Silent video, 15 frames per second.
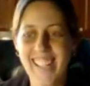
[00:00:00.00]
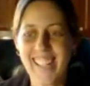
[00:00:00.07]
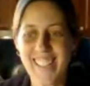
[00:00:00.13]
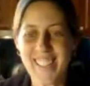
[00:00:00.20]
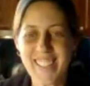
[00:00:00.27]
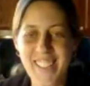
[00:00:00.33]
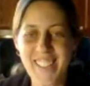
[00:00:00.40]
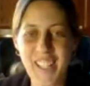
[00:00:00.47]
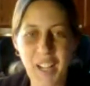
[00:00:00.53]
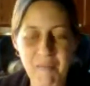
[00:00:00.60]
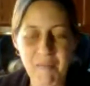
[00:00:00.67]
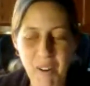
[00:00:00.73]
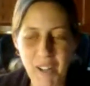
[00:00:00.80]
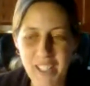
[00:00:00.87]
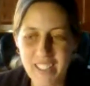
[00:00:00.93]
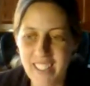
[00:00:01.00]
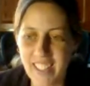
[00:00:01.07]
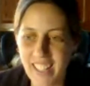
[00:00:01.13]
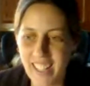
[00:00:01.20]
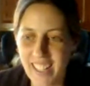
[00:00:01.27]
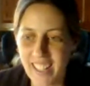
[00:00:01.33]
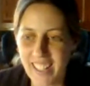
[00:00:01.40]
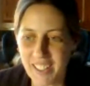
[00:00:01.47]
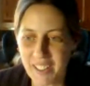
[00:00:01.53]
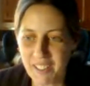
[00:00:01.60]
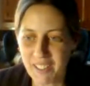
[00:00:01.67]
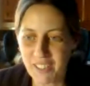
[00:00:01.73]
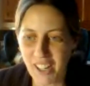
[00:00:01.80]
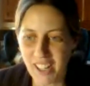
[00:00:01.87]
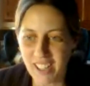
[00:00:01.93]
It looks like I marked A,
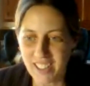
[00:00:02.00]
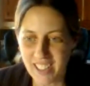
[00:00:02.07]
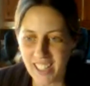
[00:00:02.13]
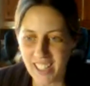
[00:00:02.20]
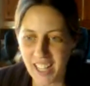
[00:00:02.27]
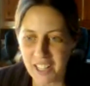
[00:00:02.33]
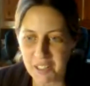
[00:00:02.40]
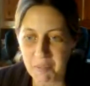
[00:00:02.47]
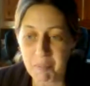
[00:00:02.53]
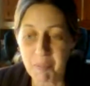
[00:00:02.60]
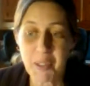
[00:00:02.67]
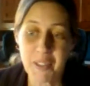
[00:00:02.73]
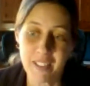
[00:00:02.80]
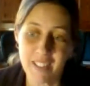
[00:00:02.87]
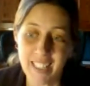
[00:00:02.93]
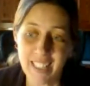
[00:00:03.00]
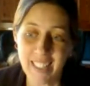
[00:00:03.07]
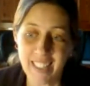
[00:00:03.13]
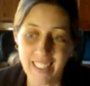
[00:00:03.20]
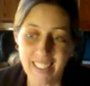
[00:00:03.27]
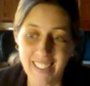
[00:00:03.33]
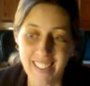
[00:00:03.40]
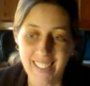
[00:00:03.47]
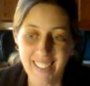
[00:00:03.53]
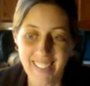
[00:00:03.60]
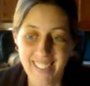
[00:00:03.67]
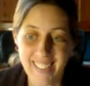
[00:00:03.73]
crossed it out, and put D.